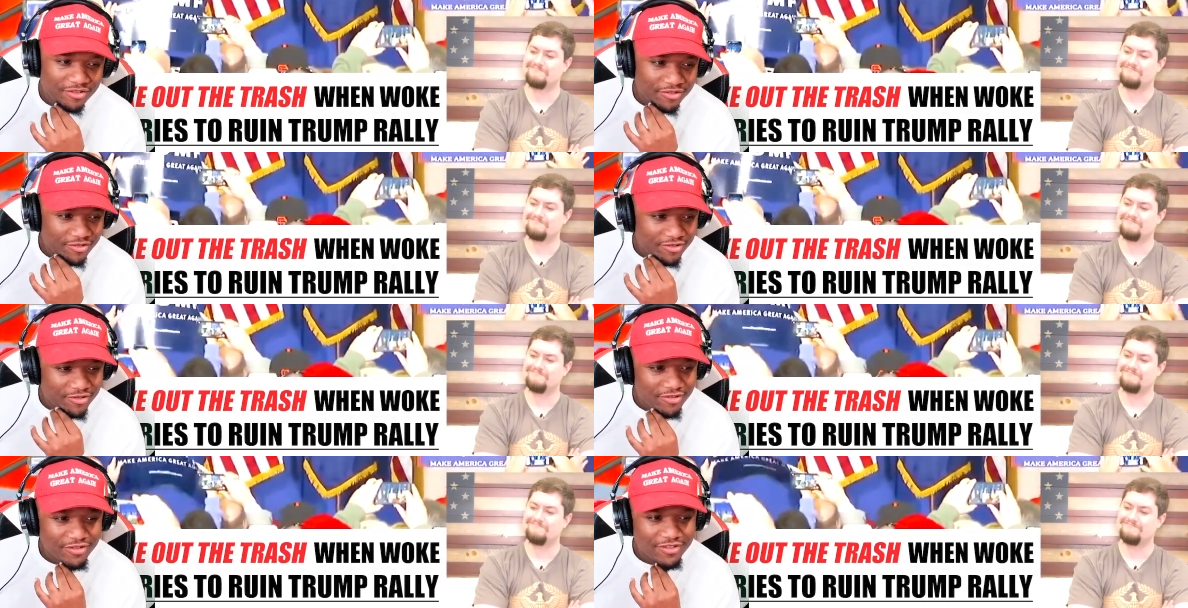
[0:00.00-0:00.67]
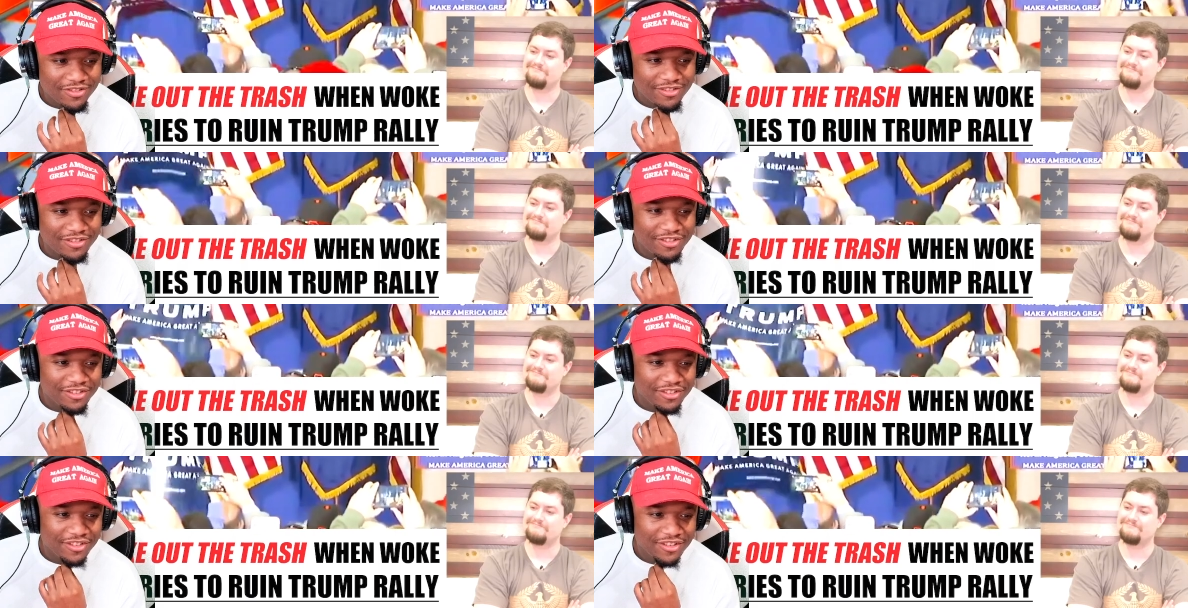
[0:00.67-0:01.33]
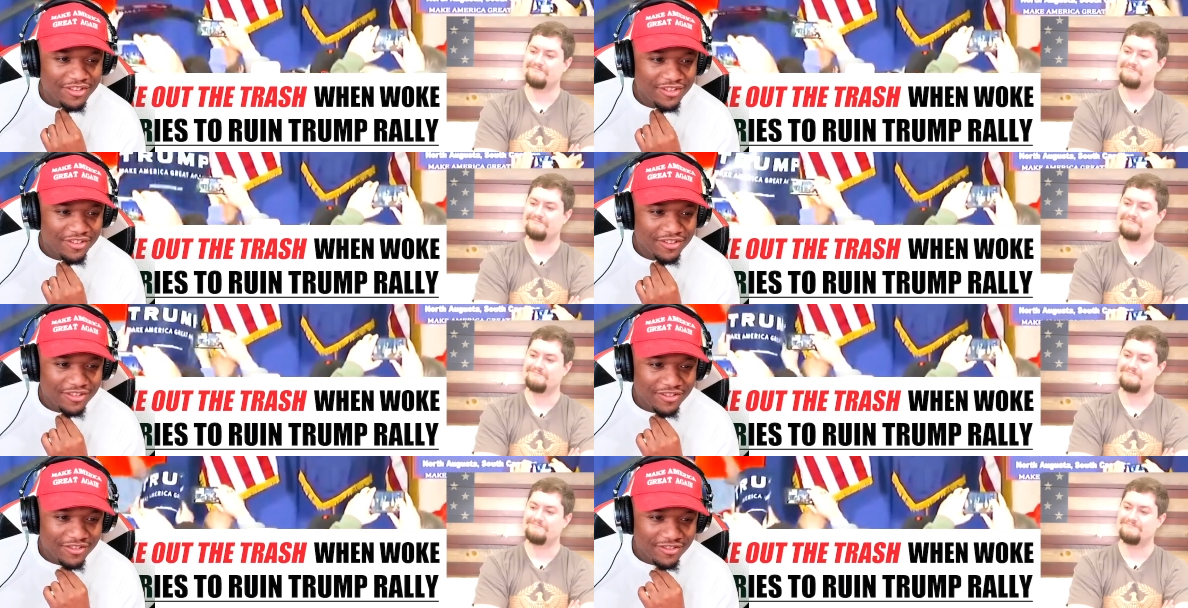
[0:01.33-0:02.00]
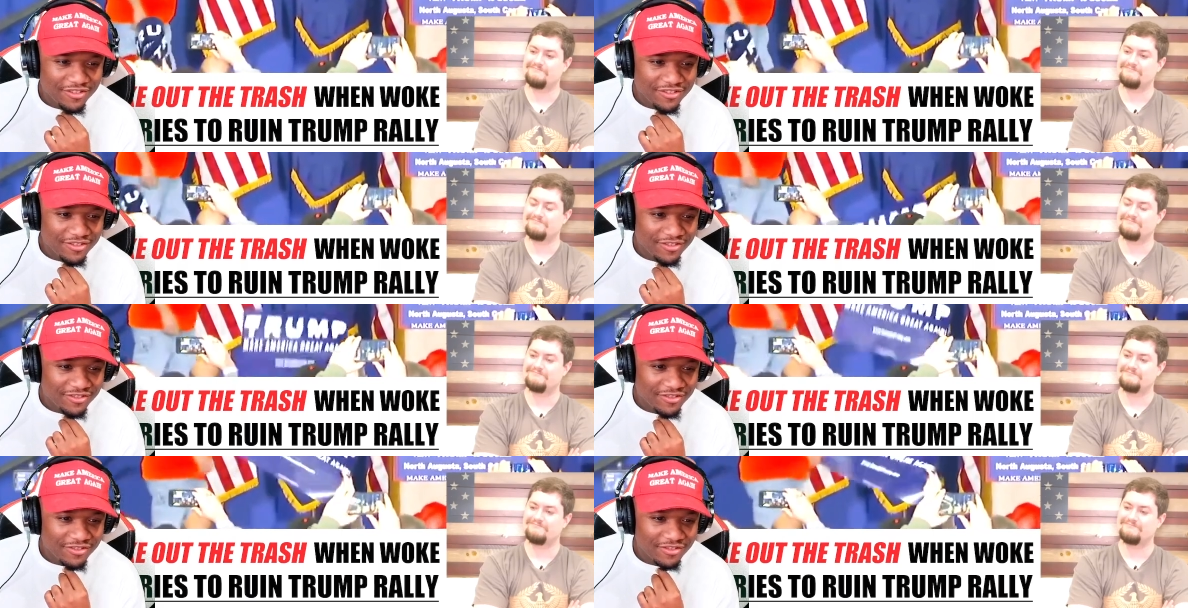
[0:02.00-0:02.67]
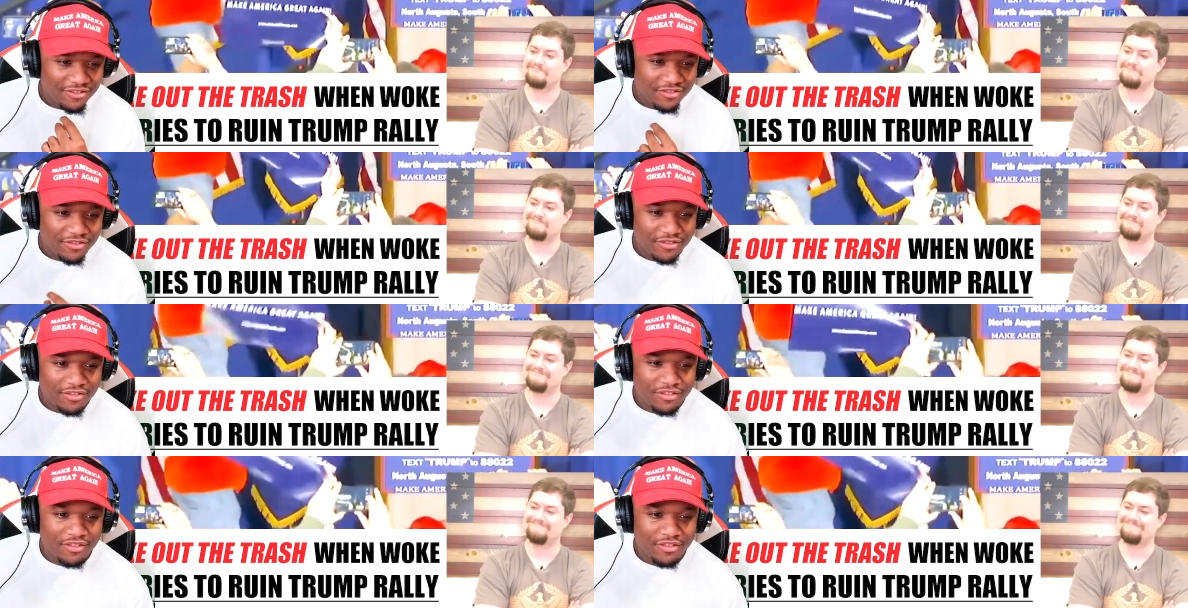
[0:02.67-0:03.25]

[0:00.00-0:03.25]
No one is speaking in this clip.